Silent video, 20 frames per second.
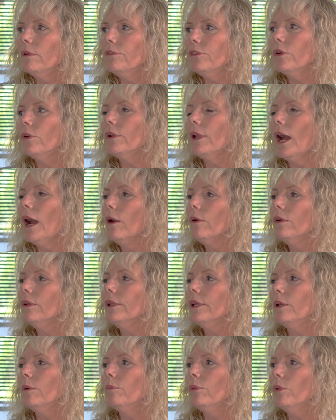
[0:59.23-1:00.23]
if you're an
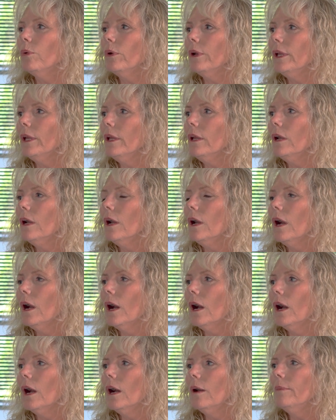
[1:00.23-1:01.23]
hourly employee.
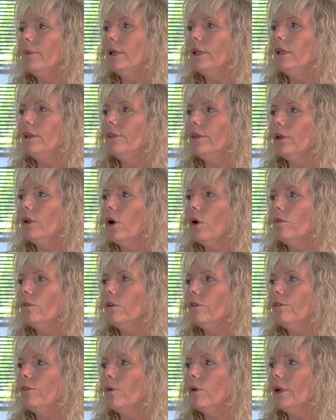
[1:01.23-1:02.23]
Anything
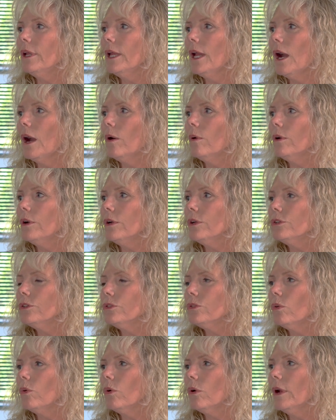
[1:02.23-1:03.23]
over 40
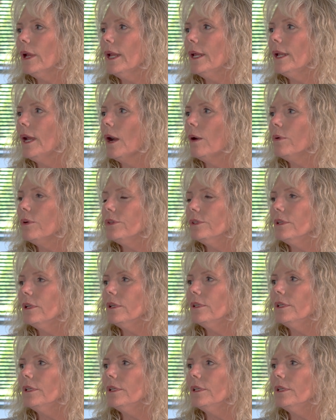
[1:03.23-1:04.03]
hours or 8 hours in a